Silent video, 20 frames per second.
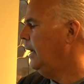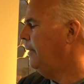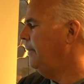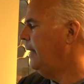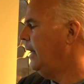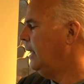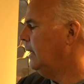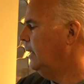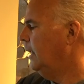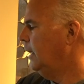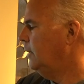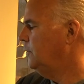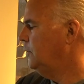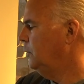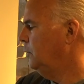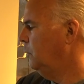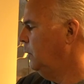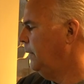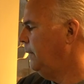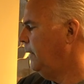and that led
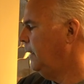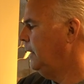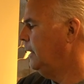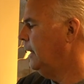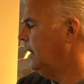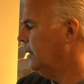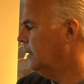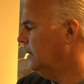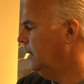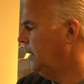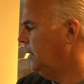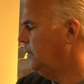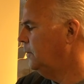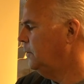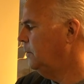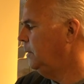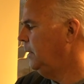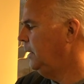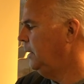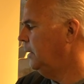to what they calculated
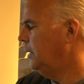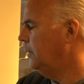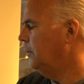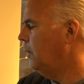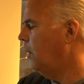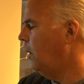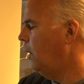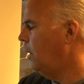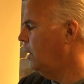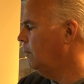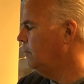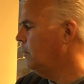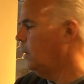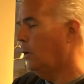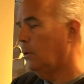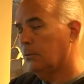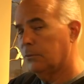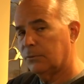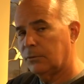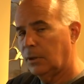to be an
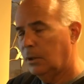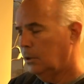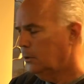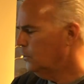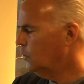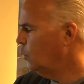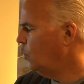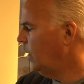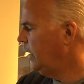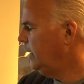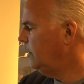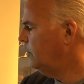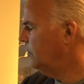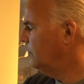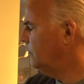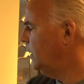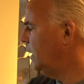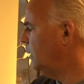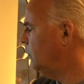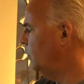almost
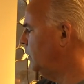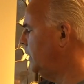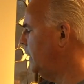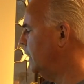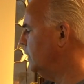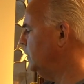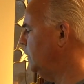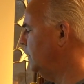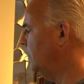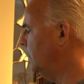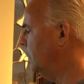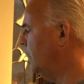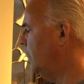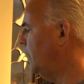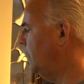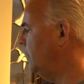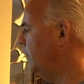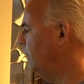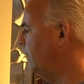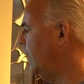20% reduction in
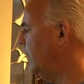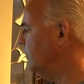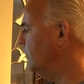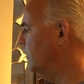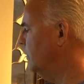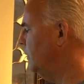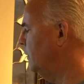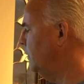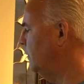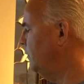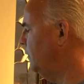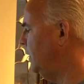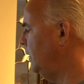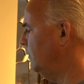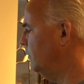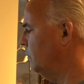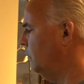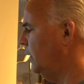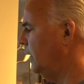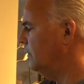cardiovascular
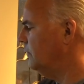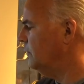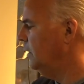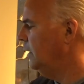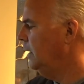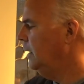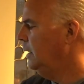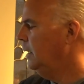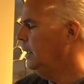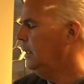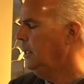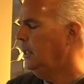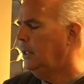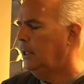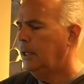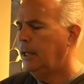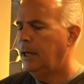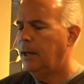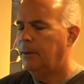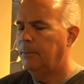disease risk.
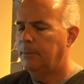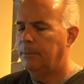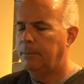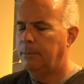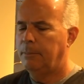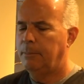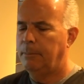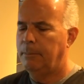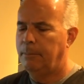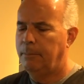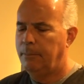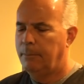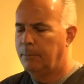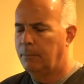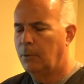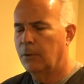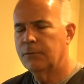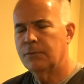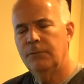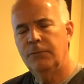Now,
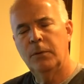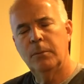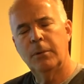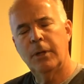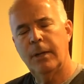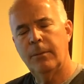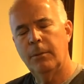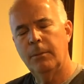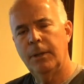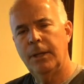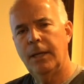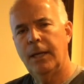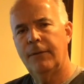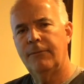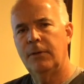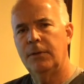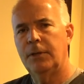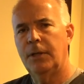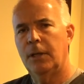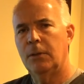most of you probably
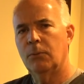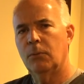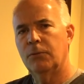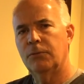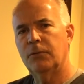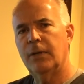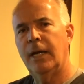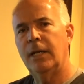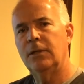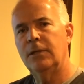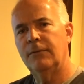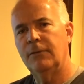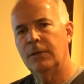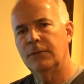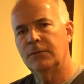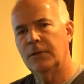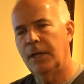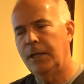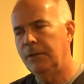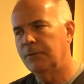haven't dealt with
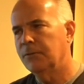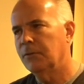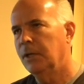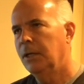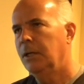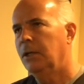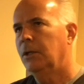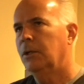scientific studies